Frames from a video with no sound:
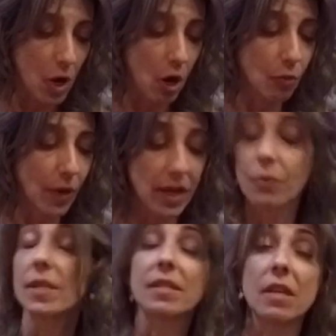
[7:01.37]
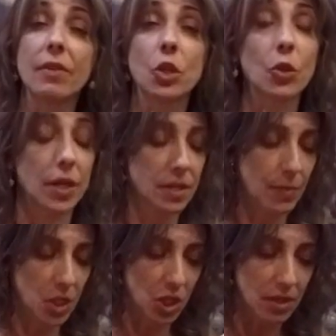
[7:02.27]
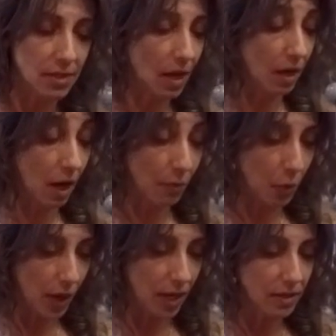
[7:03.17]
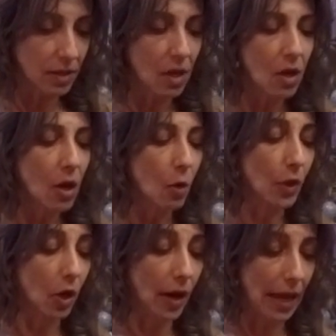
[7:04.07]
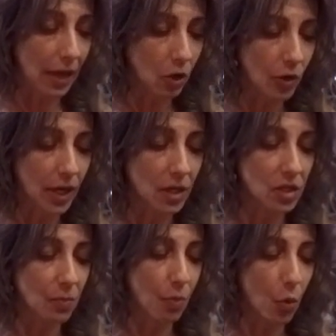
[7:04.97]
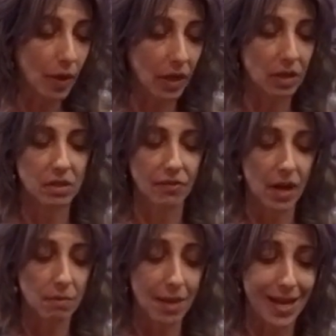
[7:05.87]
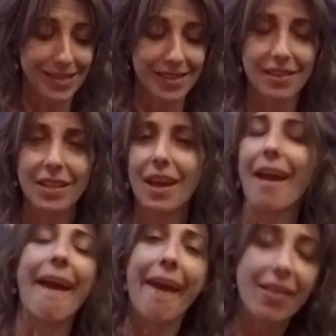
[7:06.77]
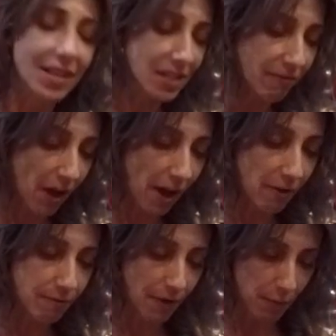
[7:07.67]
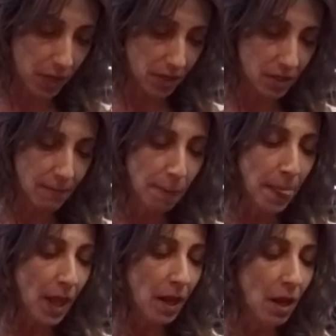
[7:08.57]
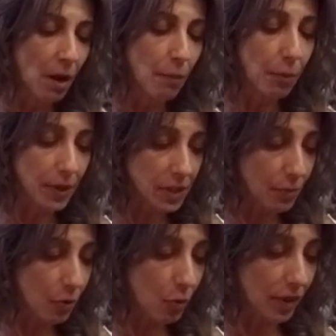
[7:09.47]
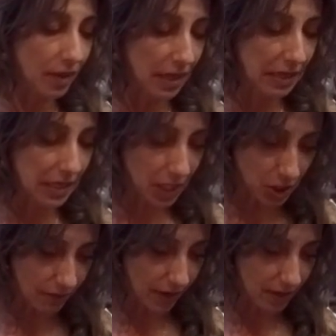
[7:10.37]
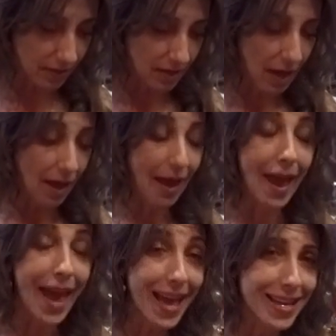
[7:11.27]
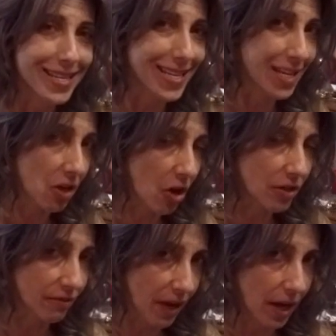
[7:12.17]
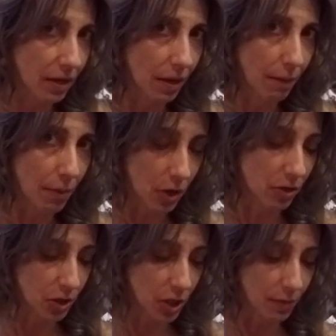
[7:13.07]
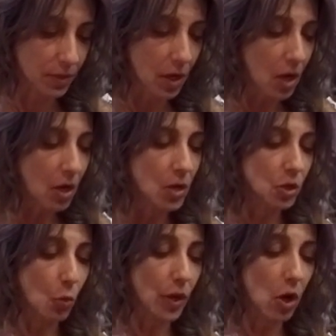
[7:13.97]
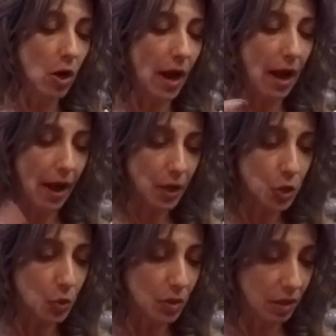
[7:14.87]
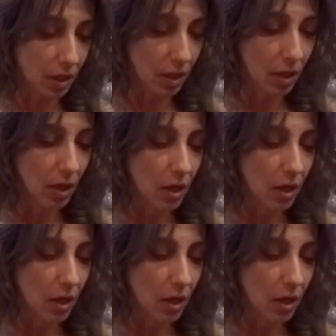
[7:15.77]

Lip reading: are already receiving transmissions and upgrades. We are anchoring and supporting the divine masculine and the divine feminine principle within each of us and in our divine partnerships. So we are actually